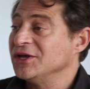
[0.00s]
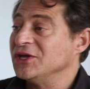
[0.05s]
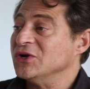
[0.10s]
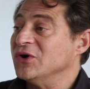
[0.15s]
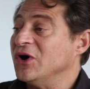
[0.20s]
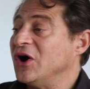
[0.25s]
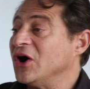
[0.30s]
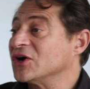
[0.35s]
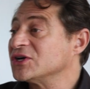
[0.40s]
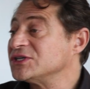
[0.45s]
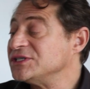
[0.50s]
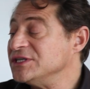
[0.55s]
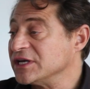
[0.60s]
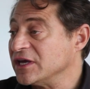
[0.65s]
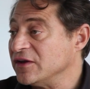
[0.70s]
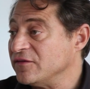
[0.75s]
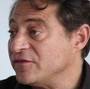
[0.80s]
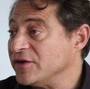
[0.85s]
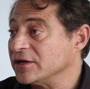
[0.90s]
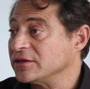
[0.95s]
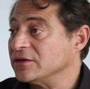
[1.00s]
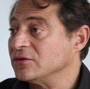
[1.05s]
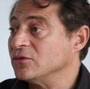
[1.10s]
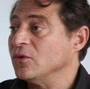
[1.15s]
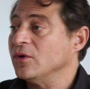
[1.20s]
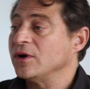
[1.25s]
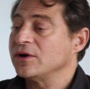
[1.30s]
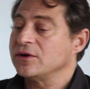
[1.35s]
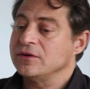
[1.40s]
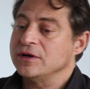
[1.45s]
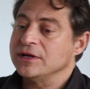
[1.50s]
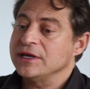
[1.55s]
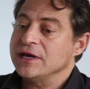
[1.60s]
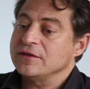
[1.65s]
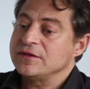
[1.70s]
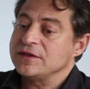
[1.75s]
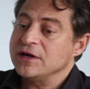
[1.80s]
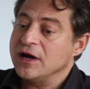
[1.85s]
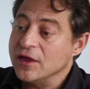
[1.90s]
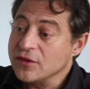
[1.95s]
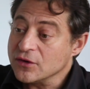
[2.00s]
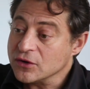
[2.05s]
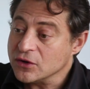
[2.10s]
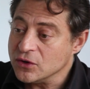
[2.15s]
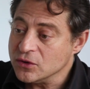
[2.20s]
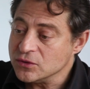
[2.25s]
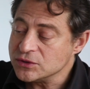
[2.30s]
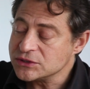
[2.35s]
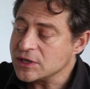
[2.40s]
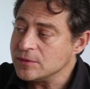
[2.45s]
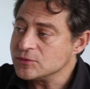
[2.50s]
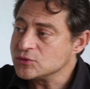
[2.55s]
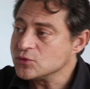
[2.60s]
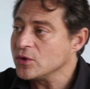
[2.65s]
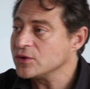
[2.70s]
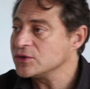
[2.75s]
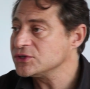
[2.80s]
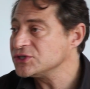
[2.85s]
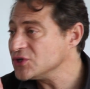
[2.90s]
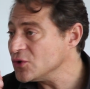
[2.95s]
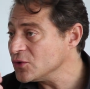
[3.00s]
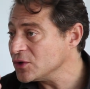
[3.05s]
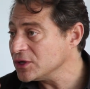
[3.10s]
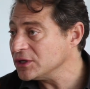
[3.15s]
arsenic-infected water. And out the other hose comes water so